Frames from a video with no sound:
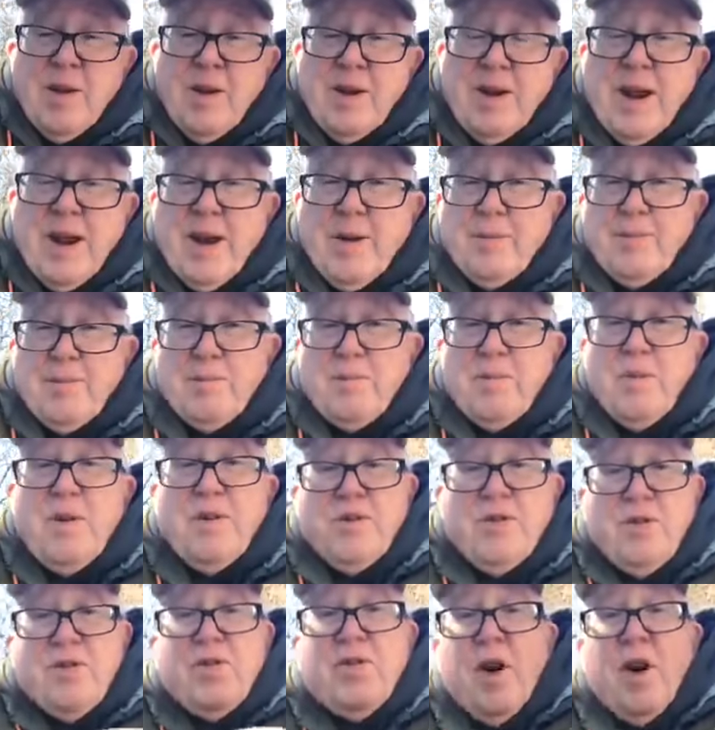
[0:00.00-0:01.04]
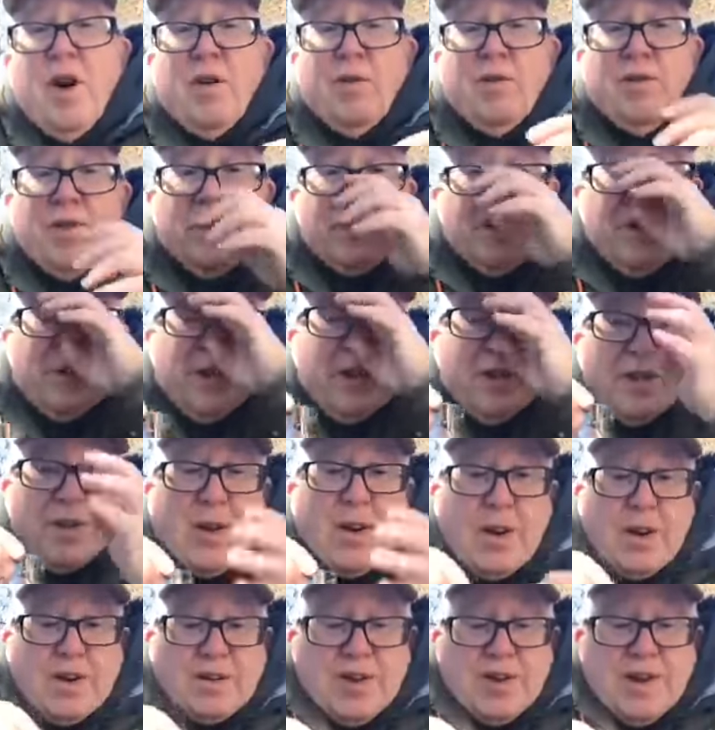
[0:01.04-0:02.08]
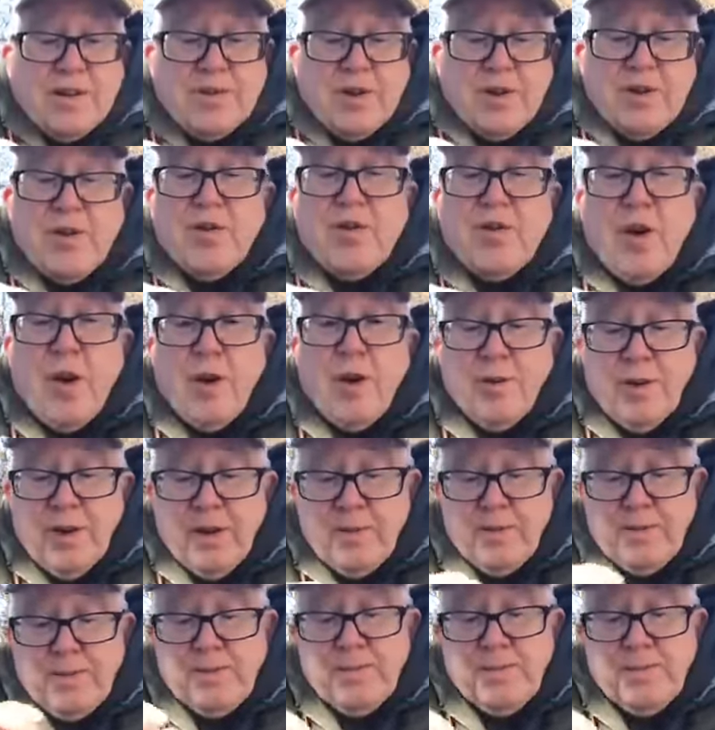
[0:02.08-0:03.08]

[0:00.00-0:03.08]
Now, it dissolves. This is a solid, so you have to dissolve it.